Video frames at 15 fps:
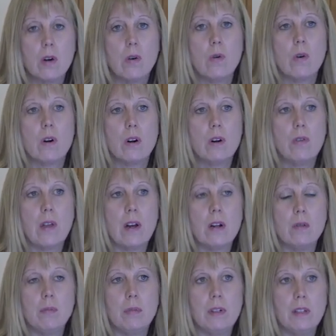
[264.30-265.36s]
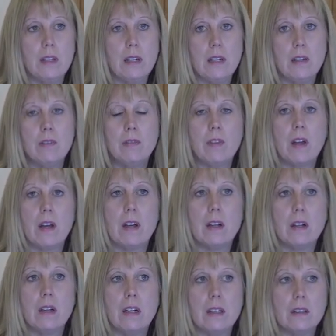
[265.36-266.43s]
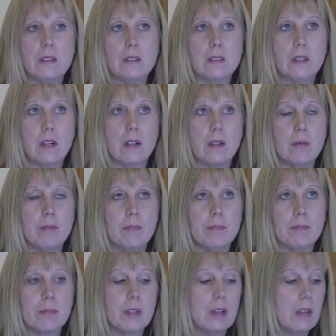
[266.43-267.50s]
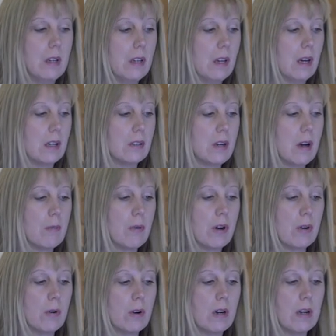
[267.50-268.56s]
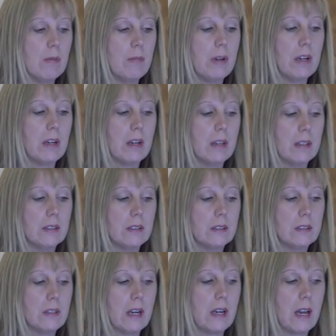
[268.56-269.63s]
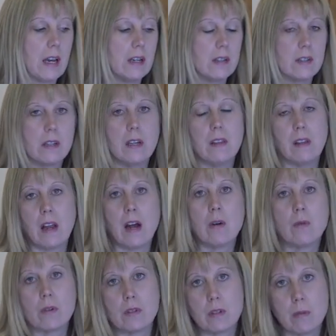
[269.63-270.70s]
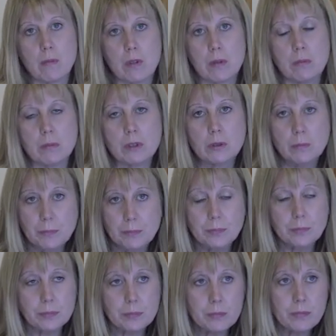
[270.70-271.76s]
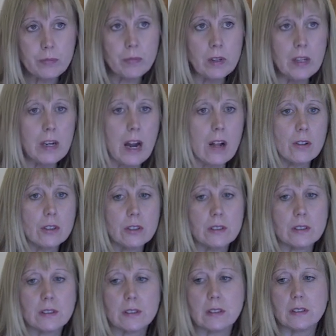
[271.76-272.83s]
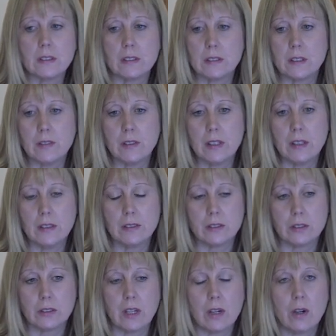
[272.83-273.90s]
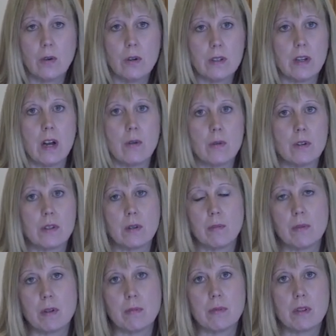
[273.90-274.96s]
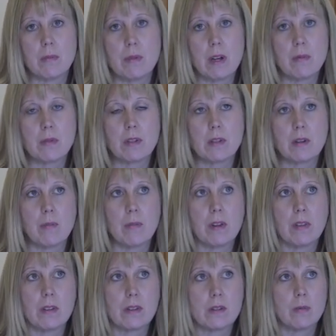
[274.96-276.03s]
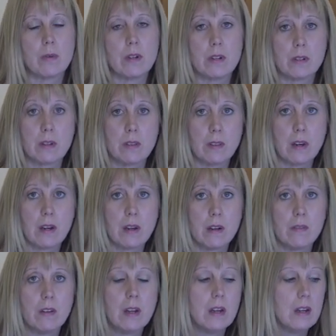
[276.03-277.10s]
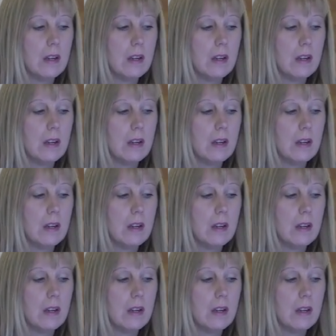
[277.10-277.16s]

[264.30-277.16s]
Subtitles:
or they don't believe that it's a top priority because they can't see the outward symptoms. And allergies and sensitivities, there's not always outward symptoms. Sometimes it's something that someone doesn't think of